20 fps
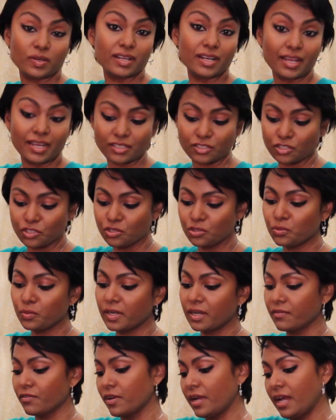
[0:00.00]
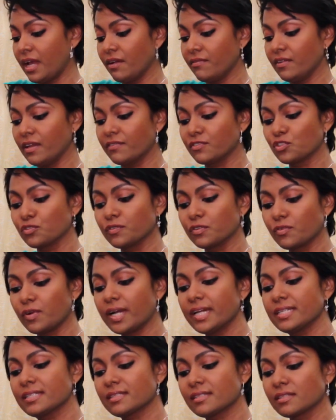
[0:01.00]
what I like to do whenever I have leftover
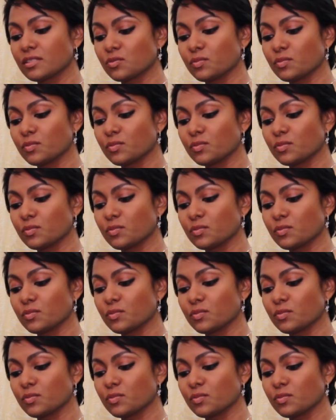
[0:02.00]
rice.